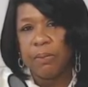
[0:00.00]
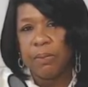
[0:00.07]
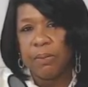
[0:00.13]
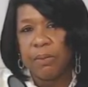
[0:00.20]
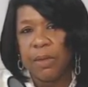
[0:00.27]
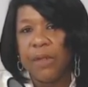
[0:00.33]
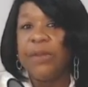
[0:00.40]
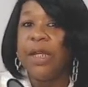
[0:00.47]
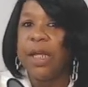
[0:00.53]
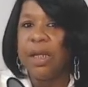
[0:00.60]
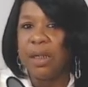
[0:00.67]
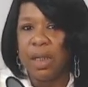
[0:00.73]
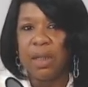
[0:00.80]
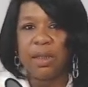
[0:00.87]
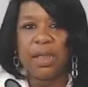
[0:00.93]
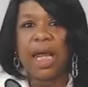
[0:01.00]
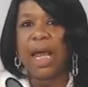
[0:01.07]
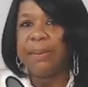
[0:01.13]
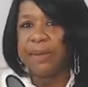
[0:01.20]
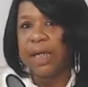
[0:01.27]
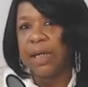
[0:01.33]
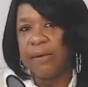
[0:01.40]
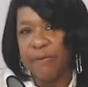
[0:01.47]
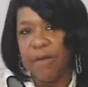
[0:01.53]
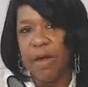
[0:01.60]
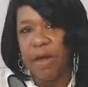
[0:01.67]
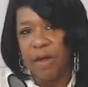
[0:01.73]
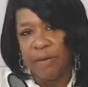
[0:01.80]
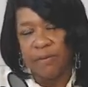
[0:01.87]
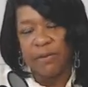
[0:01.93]
Then it's time to get
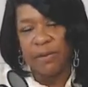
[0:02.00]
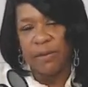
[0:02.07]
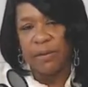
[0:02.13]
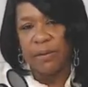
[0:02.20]
involved.